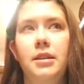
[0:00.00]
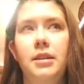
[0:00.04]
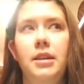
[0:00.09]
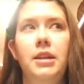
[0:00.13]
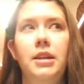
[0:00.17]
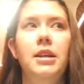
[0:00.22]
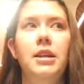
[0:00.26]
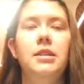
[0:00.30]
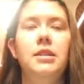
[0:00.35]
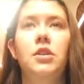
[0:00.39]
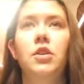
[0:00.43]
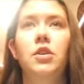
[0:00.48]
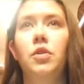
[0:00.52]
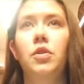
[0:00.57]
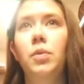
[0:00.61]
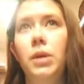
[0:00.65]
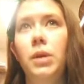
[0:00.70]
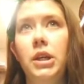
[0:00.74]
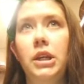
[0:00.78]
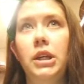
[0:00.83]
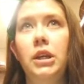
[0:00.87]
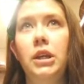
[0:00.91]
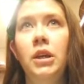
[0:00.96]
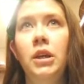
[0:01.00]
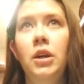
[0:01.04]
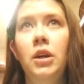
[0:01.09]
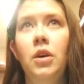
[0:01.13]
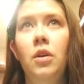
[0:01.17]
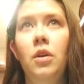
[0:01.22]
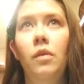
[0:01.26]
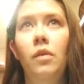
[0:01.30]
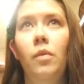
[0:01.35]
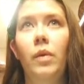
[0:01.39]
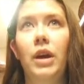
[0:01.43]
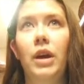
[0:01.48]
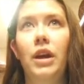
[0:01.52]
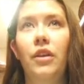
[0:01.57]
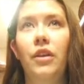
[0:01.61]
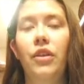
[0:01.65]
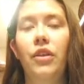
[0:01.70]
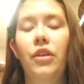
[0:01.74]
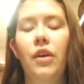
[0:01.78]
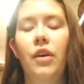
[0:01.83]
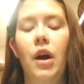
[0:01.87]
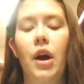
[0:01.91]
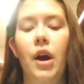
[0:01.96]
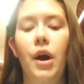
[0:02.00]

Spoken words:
he doesn't agree with